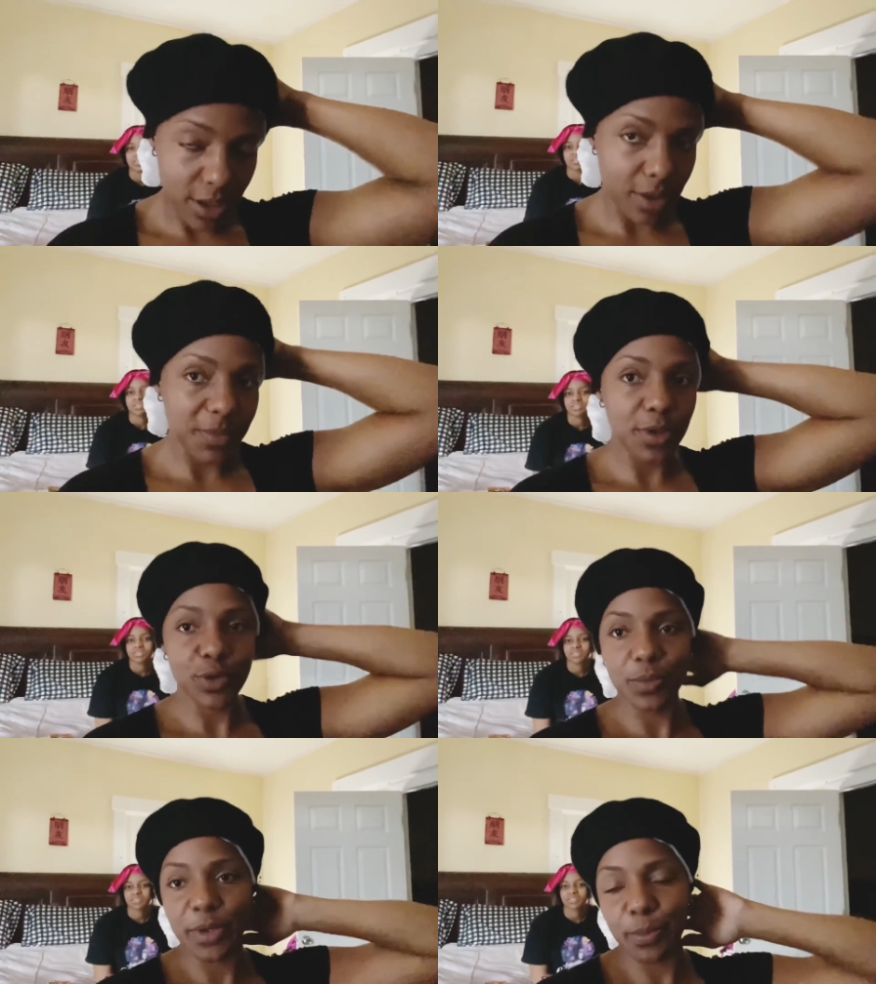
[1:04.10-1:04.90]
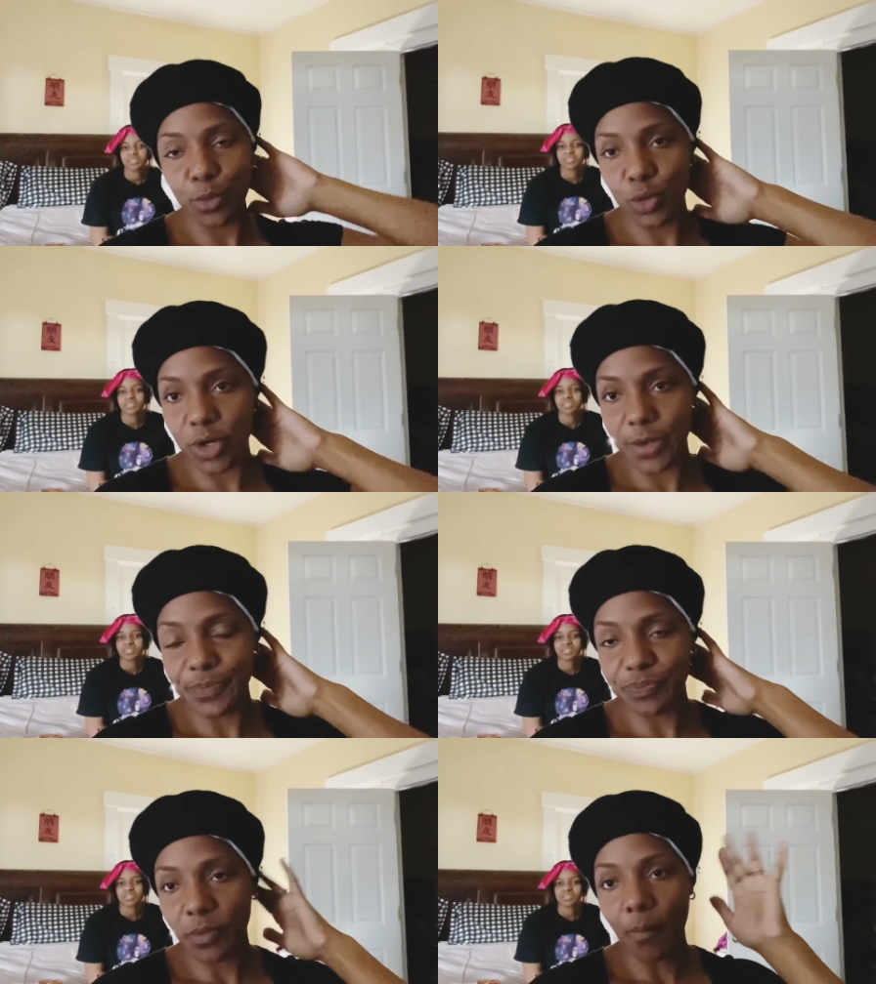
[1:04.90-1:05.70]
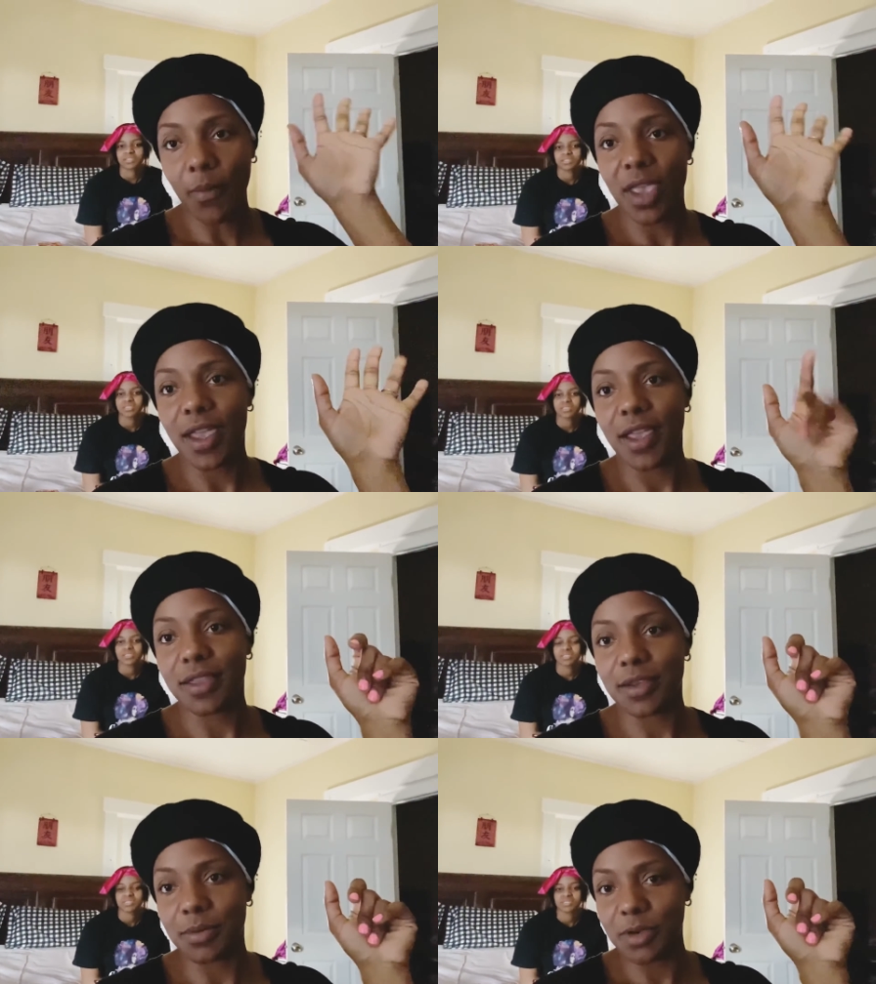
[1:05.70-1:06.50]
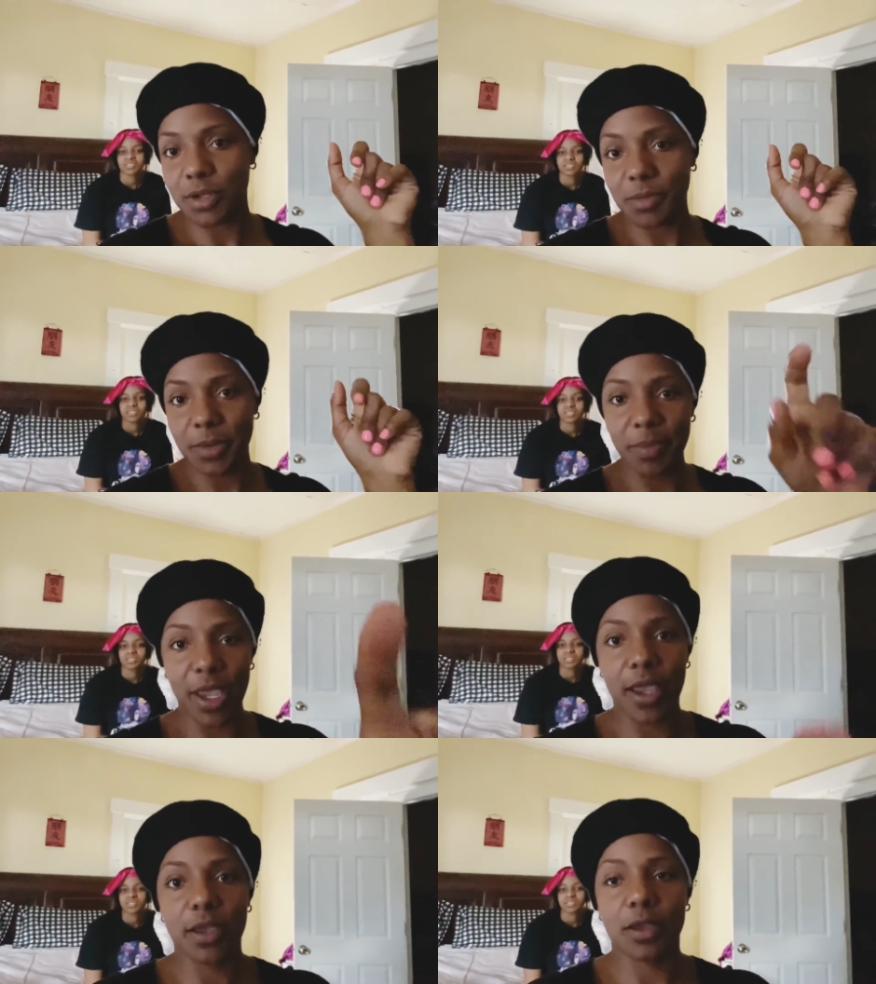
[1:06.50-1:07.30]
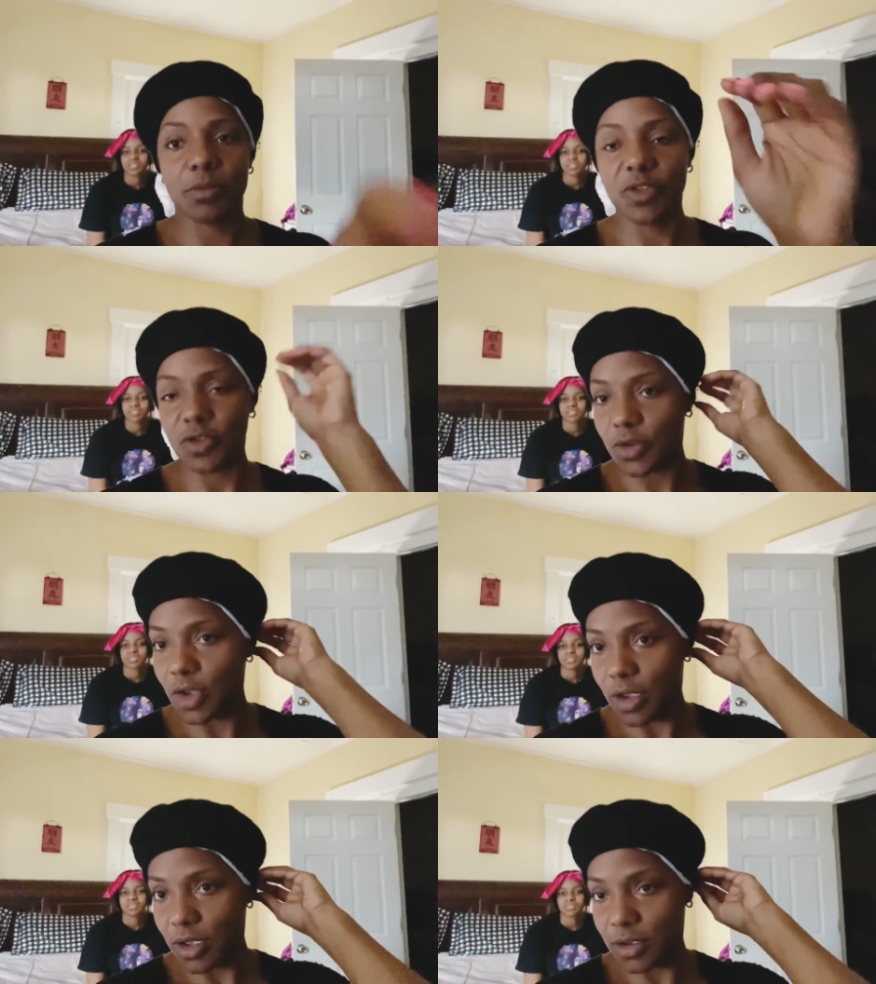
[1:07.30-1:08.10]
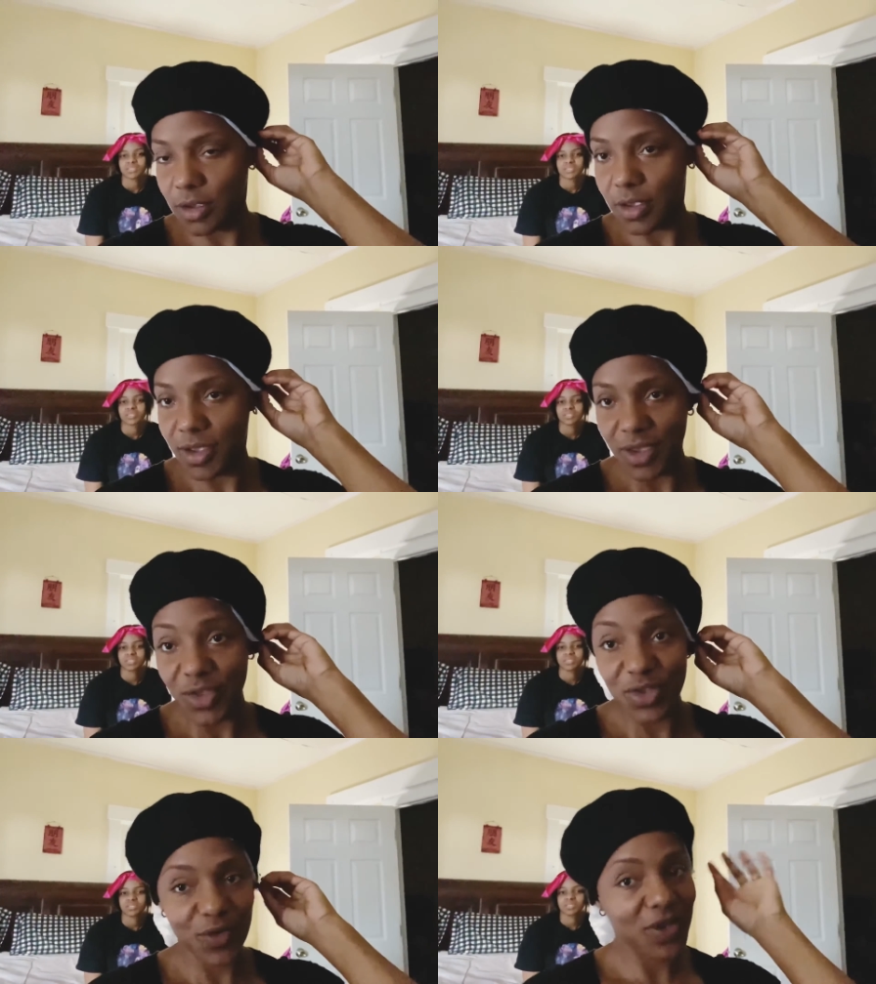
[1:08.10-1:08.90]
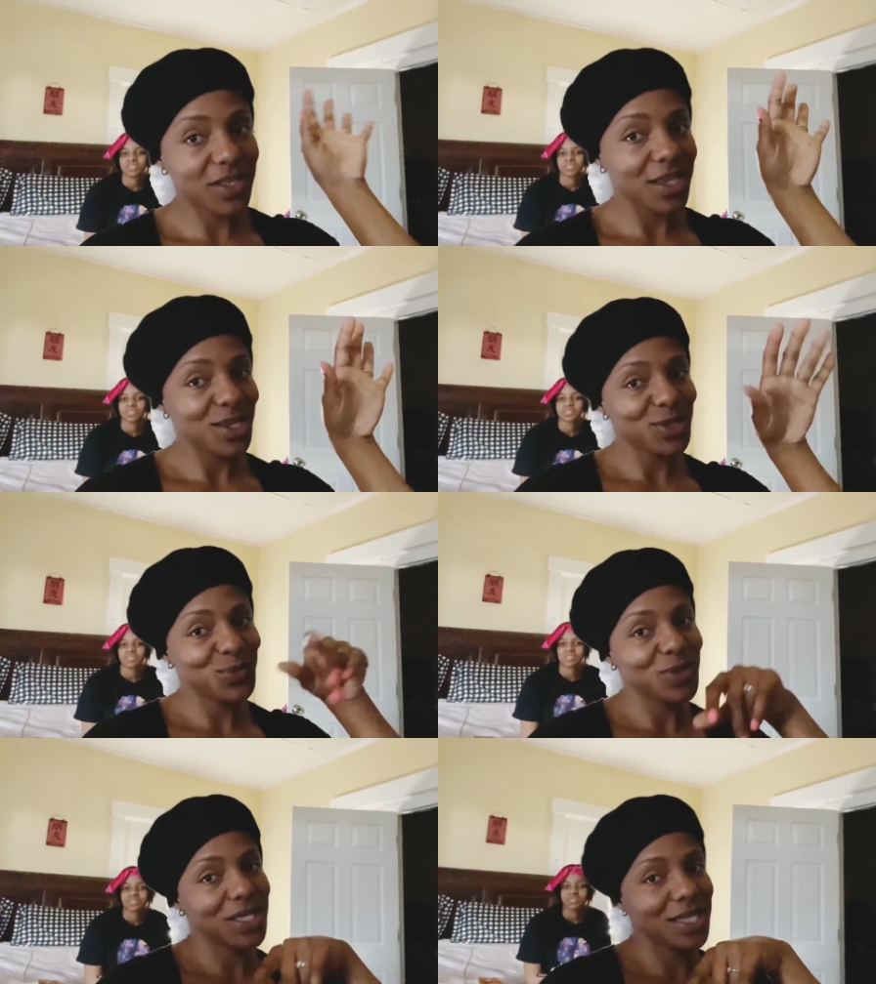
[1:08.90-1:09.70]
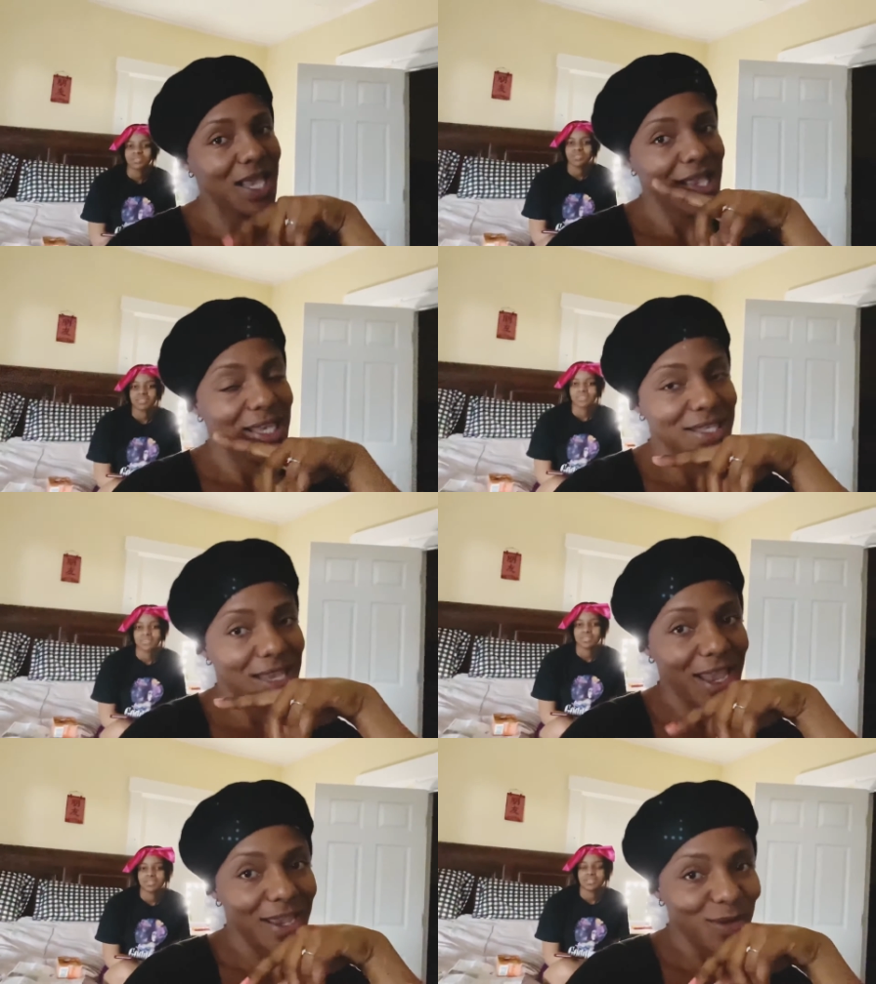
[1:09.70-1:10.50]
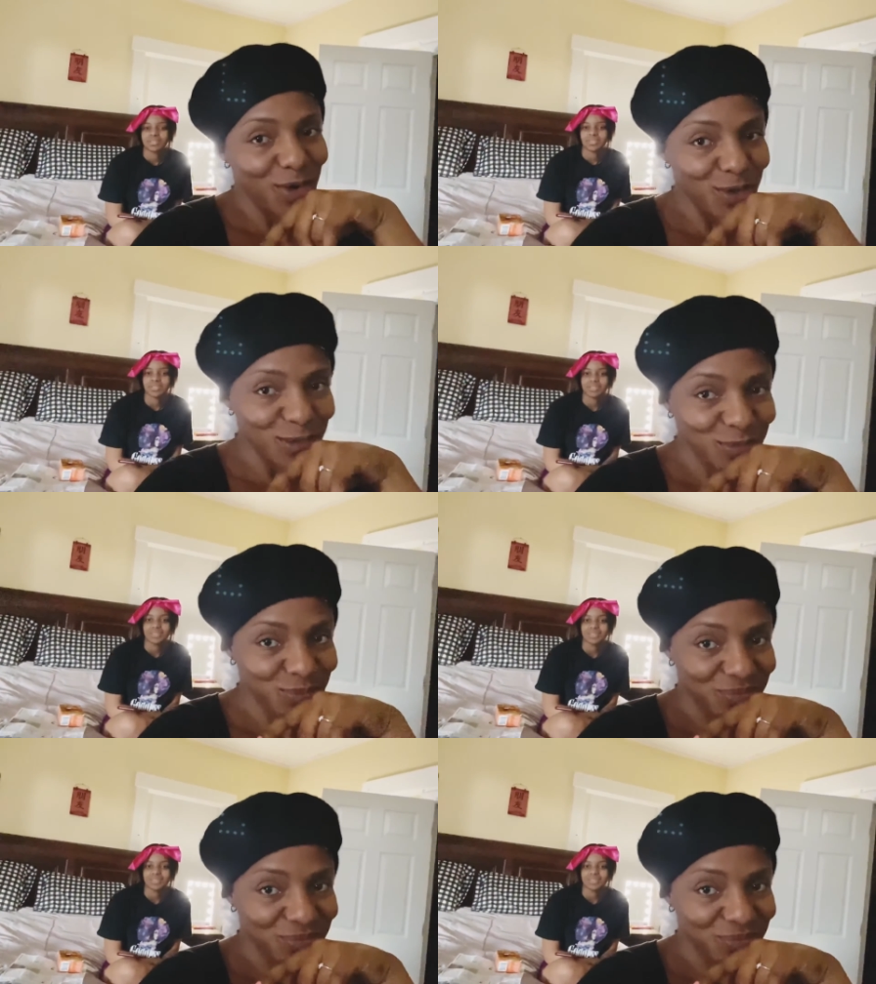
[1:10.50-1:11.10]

it up a little bit more. And then I'm going to be back. I'm going to show y'all the results. Say hey, girl.